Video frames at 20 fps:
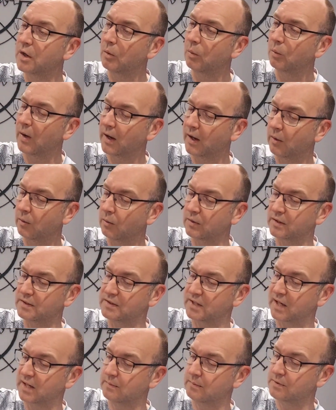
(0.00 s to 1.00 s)
where all the
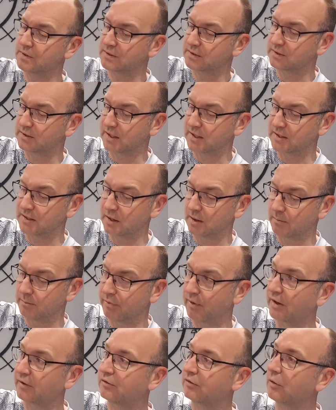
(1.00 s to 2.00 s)
teams did a
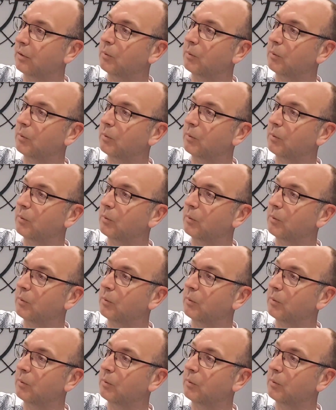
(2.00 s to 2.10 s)
breast